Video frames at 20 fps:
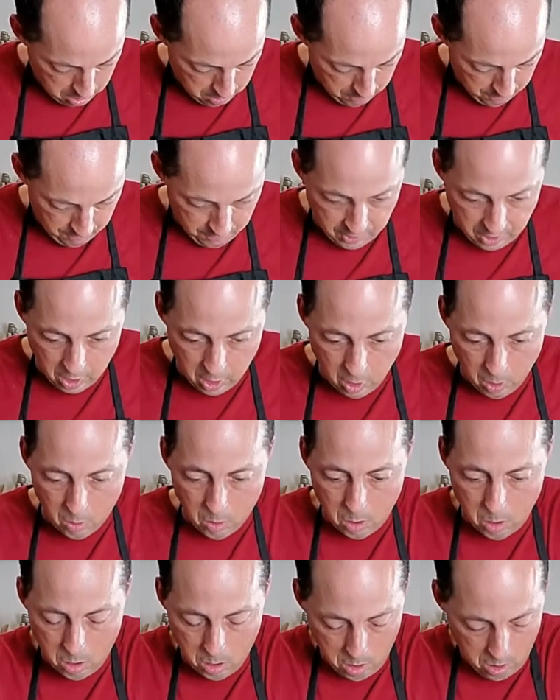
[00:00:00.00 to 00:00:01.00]
video.
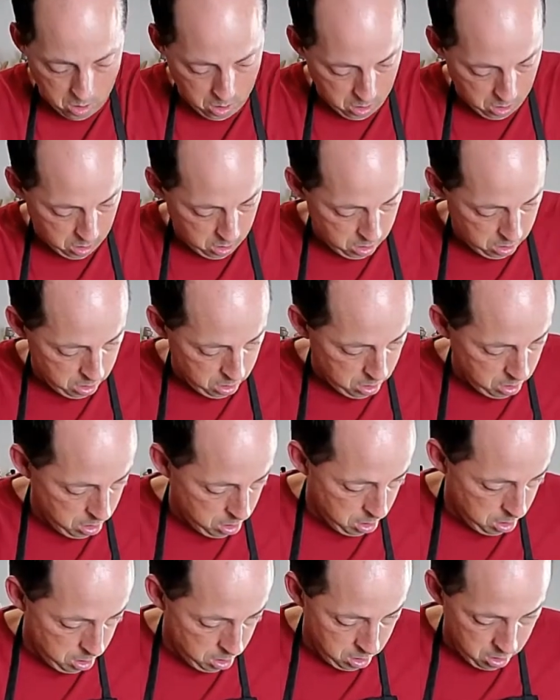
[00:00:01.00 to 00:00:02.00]

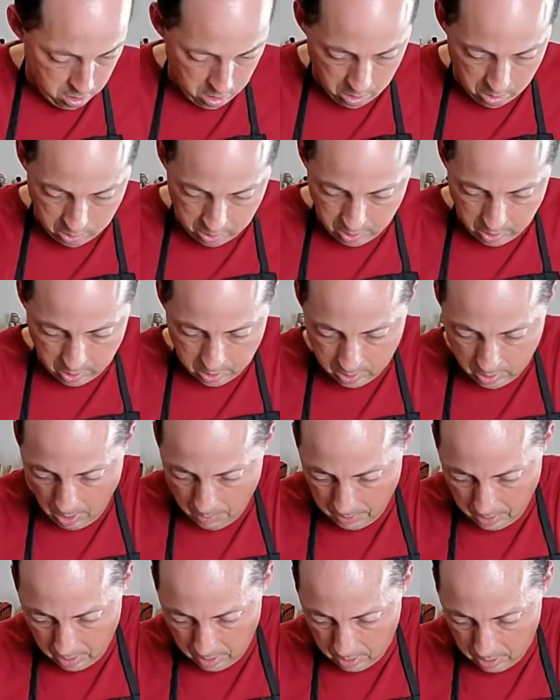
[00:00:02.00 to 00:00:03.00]
See, because now we
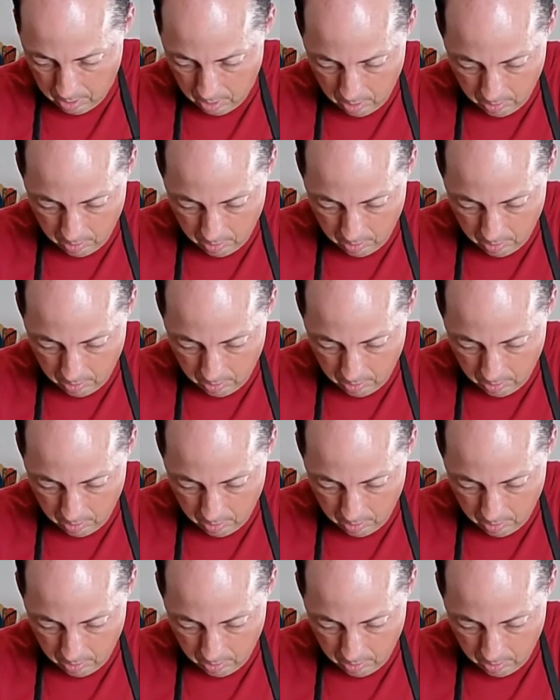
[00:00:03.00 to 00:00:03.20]
got to get all